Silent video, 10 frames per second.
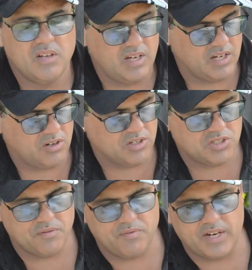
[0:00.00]
and cost
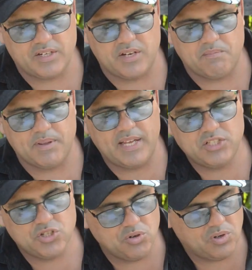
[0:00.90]
effective. But
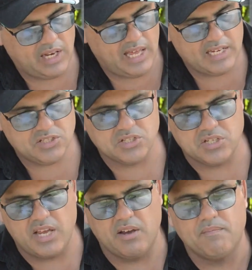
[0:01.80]
that's 2 classes
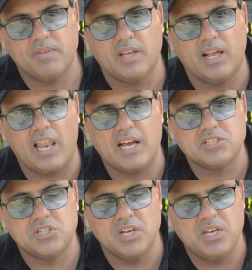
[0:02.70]
now, Class
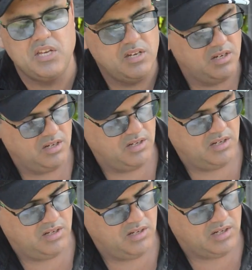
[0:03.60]
D,
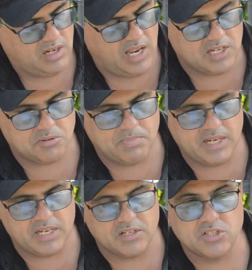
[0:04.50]
Class
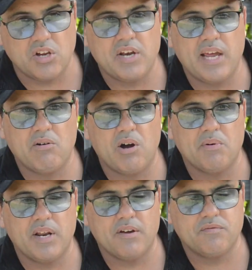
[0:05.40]
B. So now I
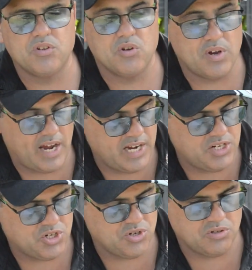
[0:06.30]
would have to do 8
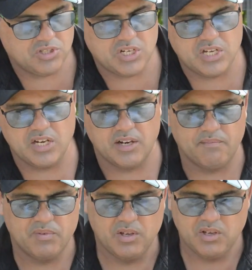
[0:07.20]
shoots a year.
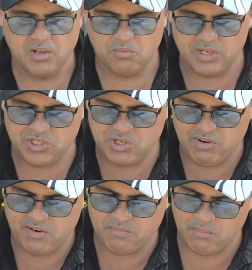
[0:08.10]
Once you
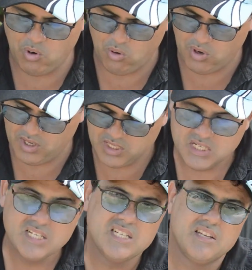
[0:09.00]
have more
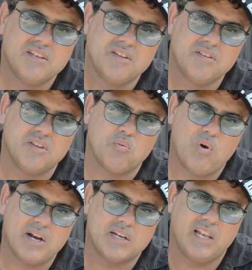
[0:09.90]
than
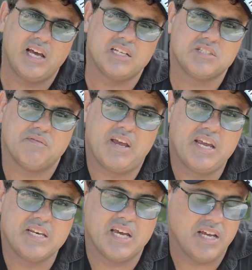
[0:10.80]
1 class of
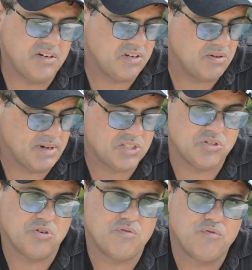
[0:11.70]
handgun, you must
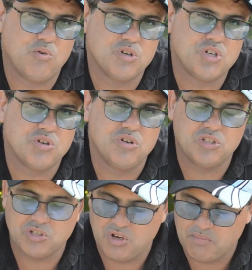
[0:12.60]
do 4
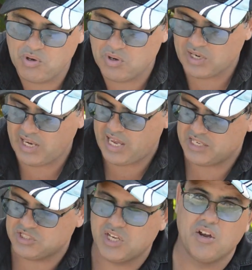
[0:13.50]
shoots per
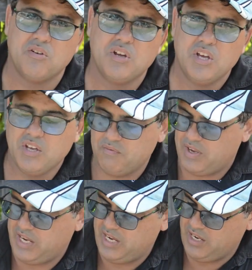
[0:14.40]
class. So for
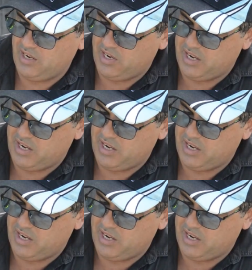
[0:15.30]
here, I'd